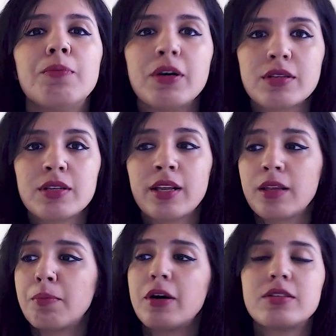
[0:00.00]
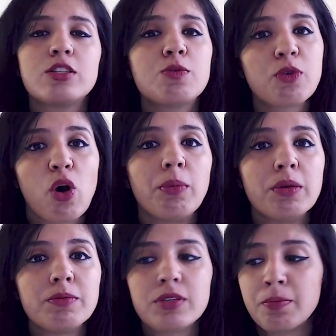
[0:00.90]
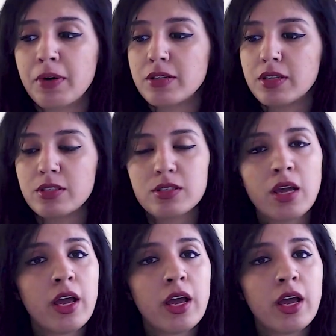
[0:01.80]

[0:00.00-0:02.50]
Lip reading: person's problems, the person's